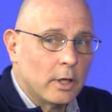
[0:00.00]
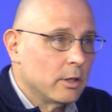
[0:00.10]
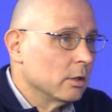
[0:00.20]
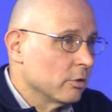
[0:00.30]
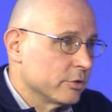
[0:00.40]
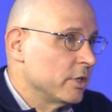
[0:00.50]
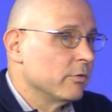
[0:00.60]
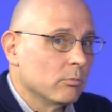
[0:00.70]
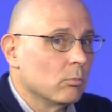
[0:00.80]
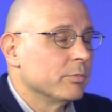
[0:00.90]
I think there's
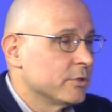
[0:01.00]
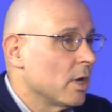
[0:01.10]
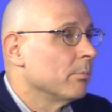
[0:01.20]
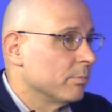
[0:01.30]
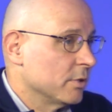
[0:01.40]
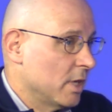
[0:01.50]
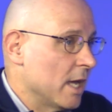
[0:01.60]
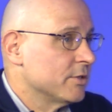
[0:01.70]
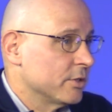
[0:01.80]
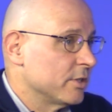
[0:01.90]
even some
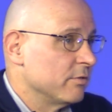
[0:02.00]
cases